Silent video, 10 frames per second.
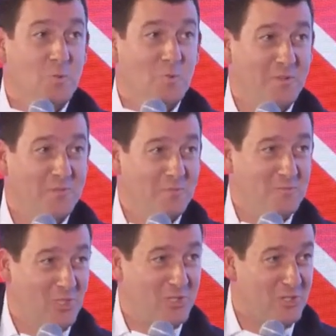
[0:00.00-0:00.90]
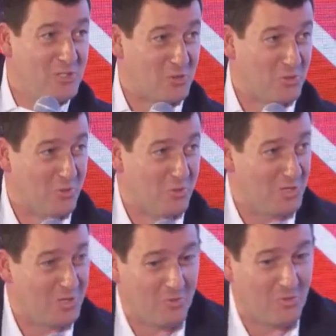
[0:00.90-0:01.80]
there's more than di
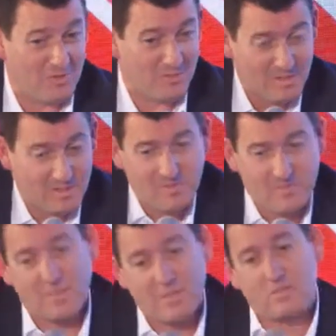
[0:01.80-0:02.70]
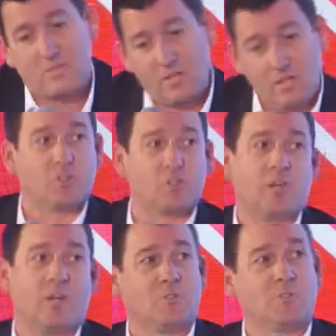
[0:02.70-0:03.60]
digital that we know that, that, that
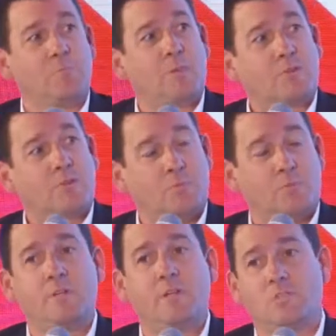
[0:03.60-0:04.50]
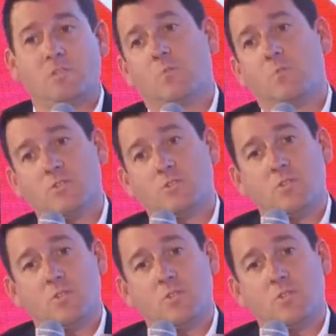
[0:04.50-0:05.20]
television has an impact or print has an impact.